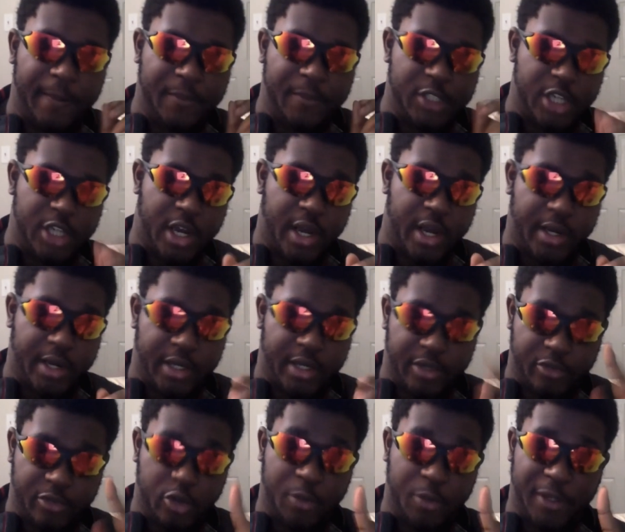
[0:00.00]
John
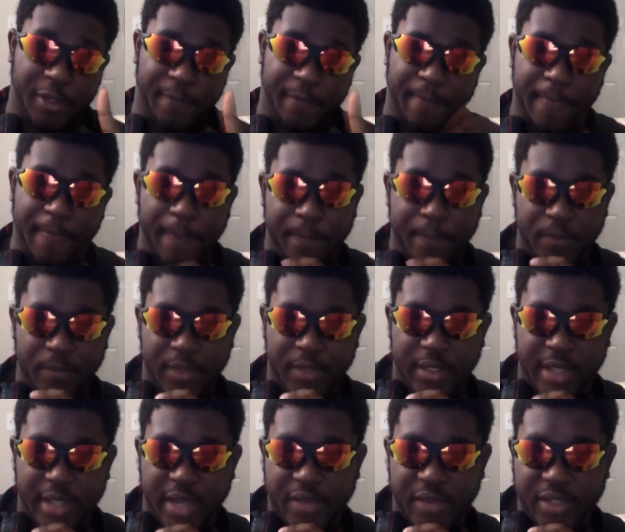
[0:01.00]
and RWBY.
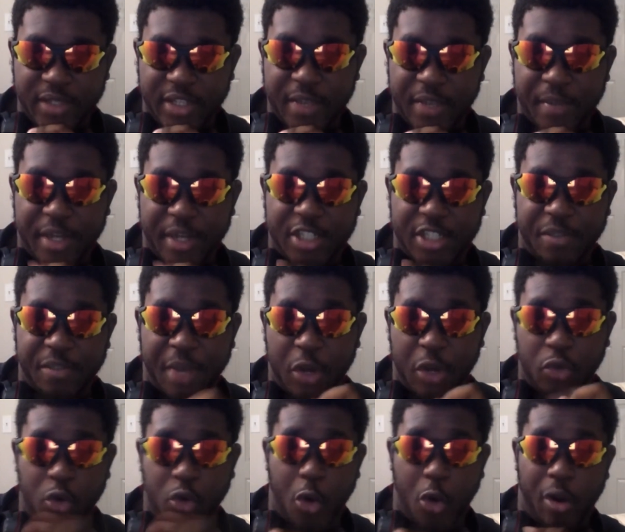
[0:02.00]
They didn't really say much
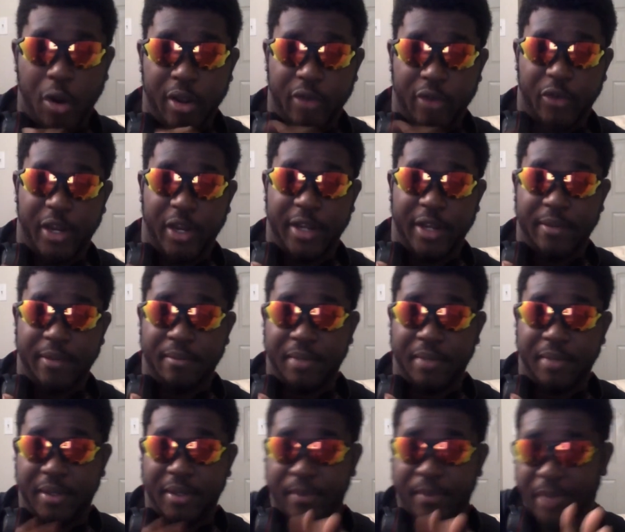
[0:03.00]
about Nora and Ren,
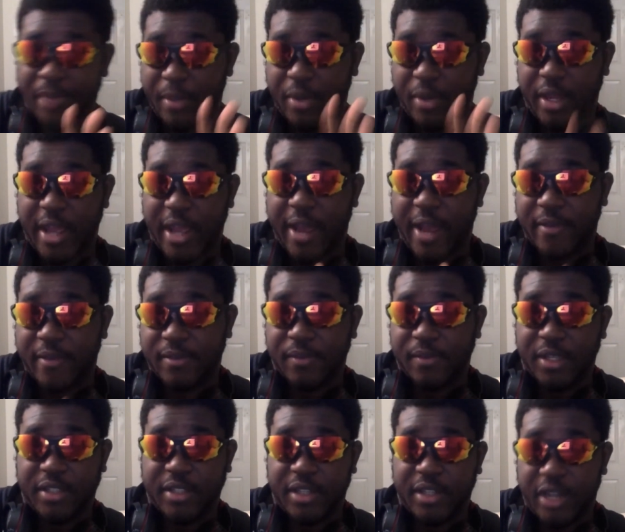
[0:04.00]
but they probably have some
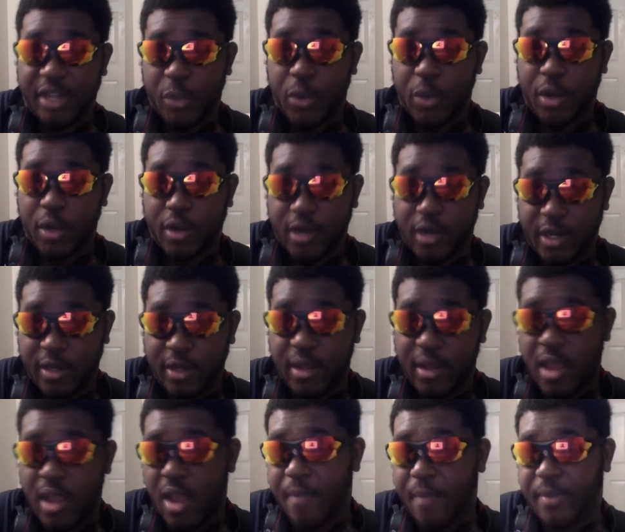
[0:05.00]
things they need to work on.
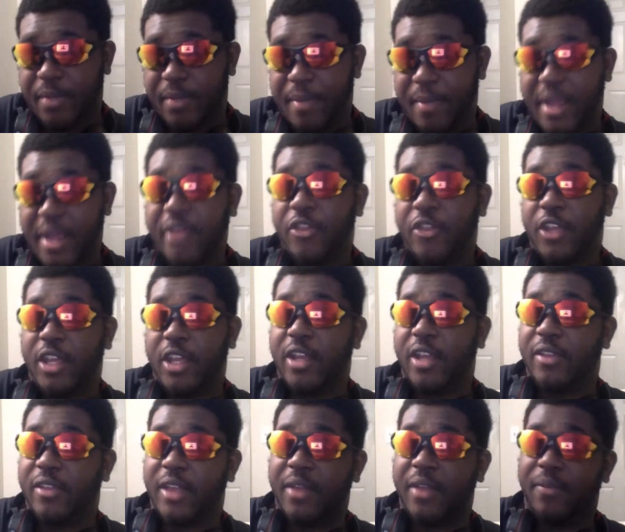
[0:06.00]
But the main thing
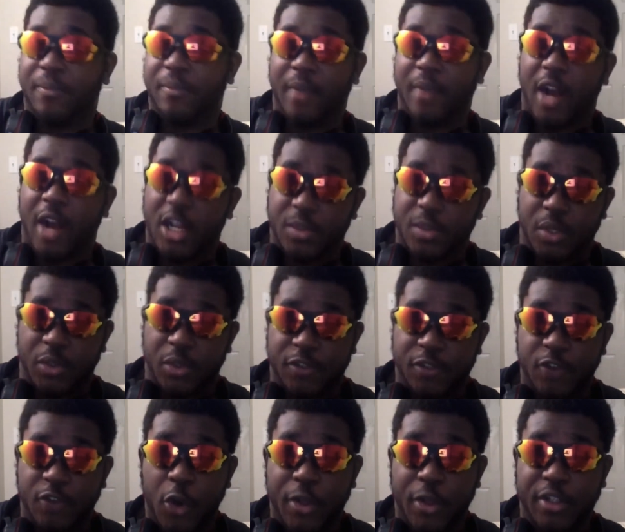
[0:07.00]
that Osman was
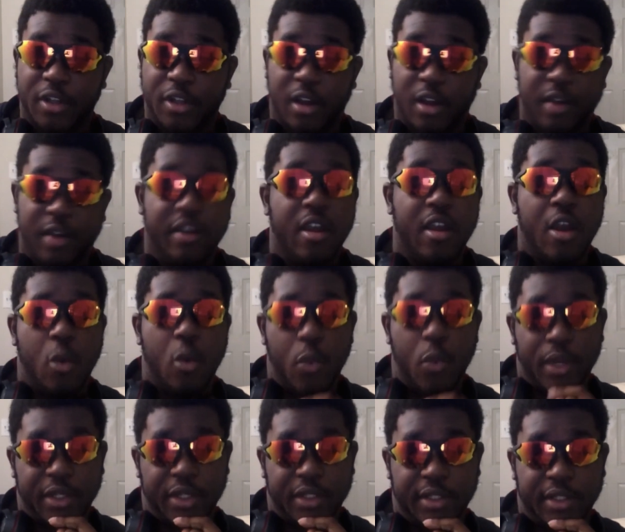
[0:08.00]
focused on
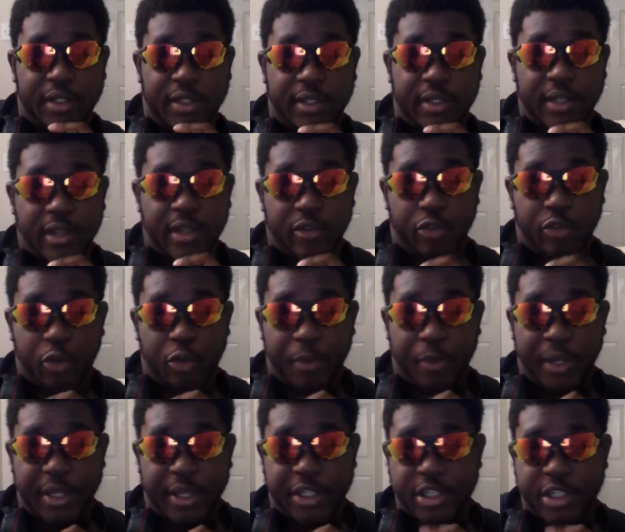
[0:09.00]
was
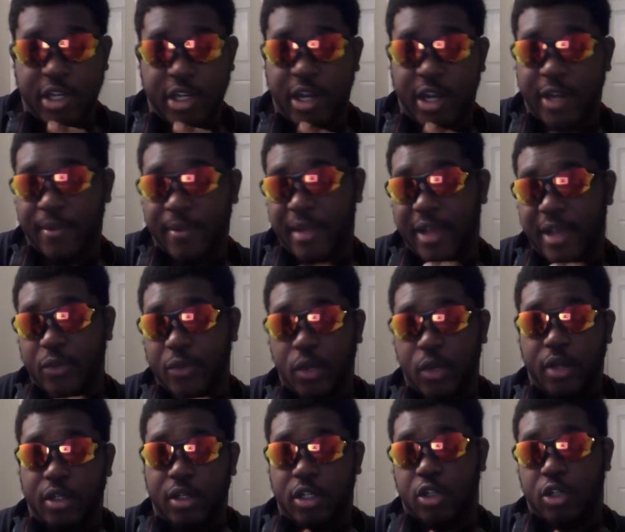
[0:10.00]
RWBY and John. As we
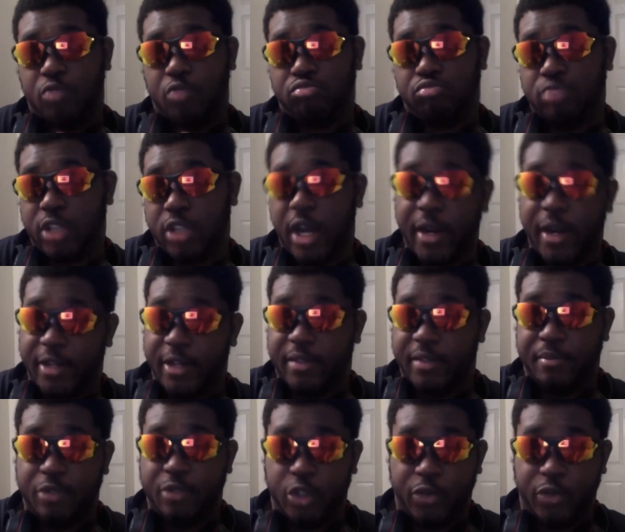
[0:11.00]
all know, John is
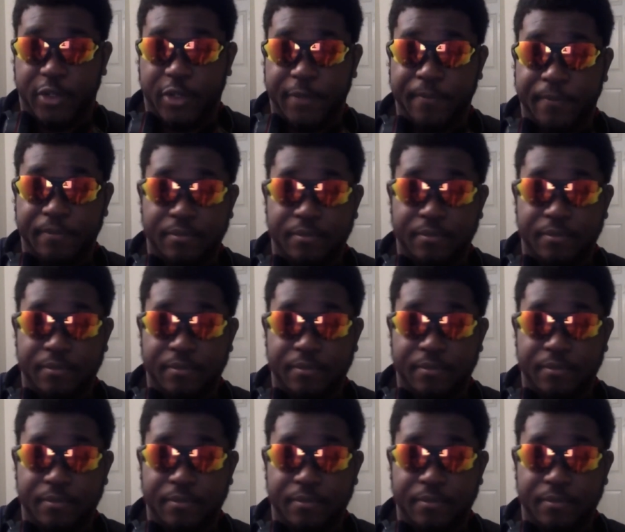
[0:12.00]
improving.